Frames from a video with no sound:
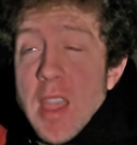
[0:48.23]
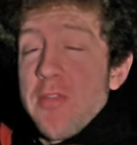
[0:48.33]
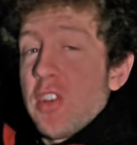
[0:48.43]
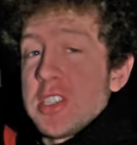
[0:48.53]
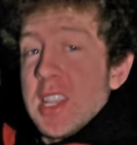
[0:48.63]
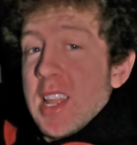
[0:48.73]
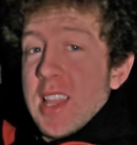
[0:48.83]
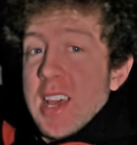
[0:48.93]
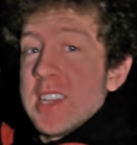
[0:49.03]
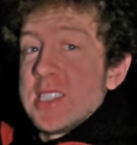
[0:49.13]
A frosty night
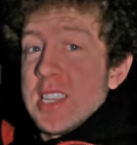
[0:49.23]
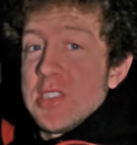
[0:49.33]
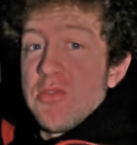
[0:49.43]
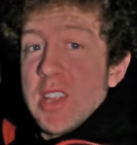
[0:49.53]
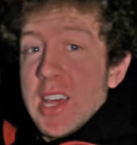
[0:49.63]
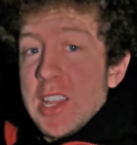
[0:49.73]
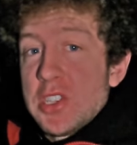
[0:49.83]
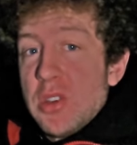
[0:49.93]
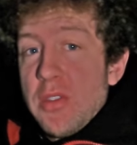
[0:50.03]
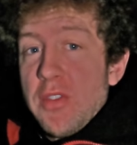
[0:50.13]
like this isn't really an
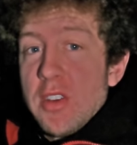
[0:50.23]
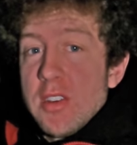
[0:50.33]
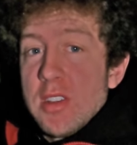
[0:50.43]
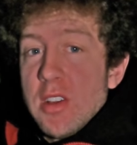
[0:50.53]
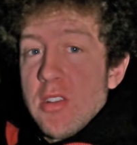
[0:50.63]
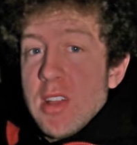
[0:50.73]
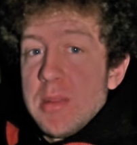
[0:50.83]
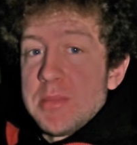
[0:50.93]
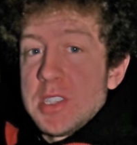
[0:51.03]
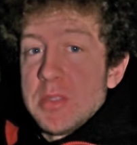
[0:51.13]
issue for young
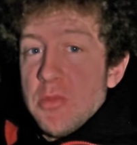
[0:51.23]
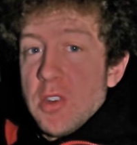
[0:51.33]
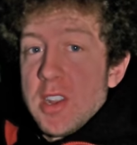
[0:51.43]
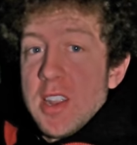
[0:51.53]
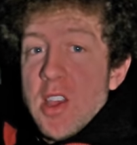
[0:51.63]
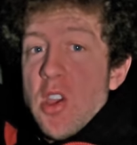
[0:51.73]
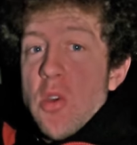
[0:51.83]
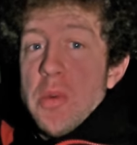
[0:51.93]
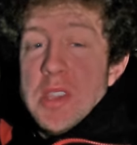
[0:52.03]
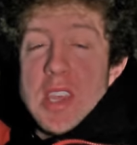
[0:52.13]
lambs. It's more
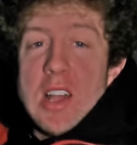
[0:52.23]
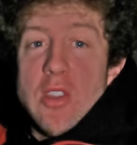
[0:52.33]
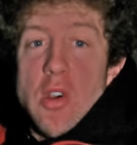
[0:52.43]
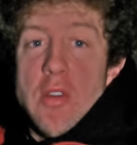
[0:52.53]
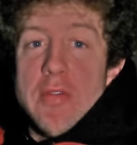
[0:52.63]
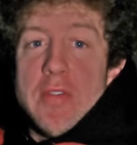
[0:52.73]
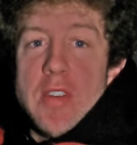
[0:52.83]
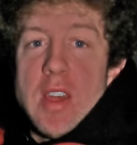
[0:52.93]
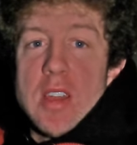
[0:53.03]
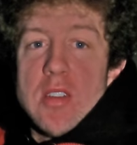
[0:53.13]
when you get a lot
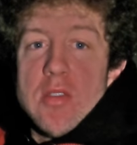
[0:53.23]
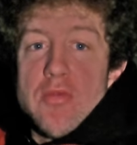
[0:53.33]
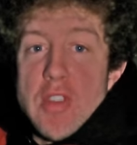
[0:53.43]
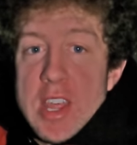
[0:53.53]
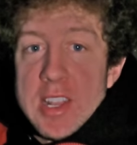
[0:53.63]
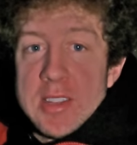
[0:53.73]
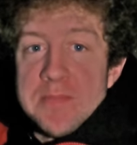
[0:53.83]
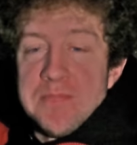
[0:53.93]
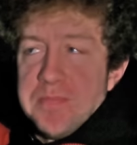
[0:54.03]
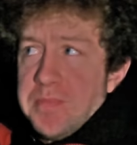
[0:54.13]
of rain
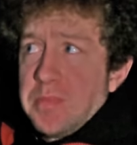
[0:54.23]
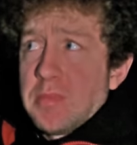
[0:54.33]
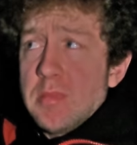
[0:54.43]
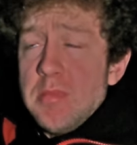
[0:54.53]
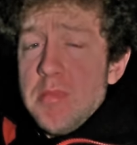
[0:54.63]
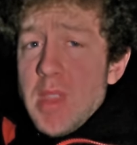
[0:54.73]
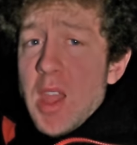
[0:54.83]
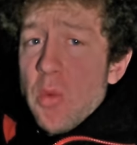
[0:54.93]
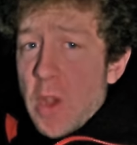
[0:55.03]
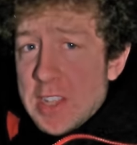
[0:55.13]

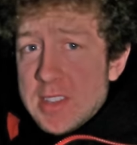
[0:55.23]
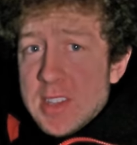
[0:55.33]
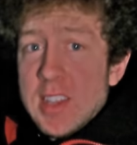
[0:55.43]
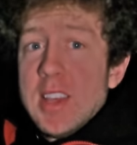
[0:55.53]
and wind.